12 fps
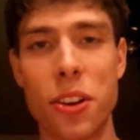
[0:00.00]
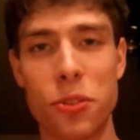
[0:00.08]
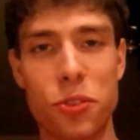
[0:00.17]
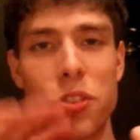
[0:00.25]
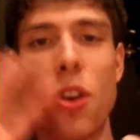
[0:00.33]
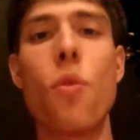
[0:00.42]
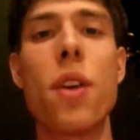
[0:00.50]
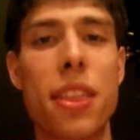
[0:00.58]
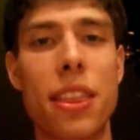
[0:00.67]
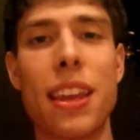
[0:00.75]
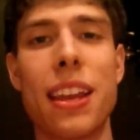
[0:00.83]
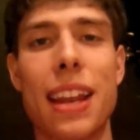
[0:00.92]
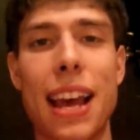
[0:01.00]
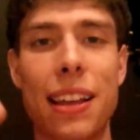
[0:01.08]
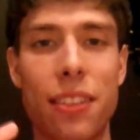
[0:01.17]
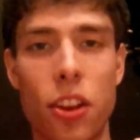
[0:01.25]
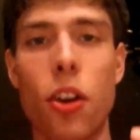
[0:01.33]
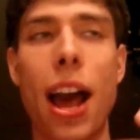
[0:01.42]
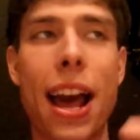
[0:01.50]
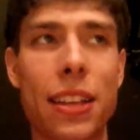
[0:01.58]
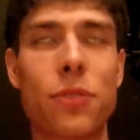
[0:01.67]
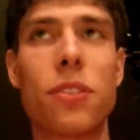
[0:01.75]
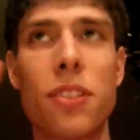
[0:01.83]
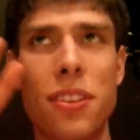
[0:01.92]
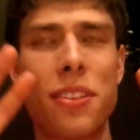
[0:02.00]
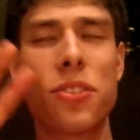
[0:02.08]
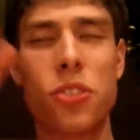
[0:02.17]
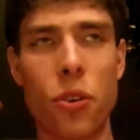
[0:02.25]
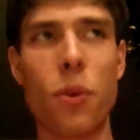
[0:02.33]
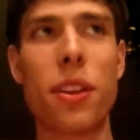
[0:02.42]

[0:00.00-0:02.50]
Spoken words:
so within, so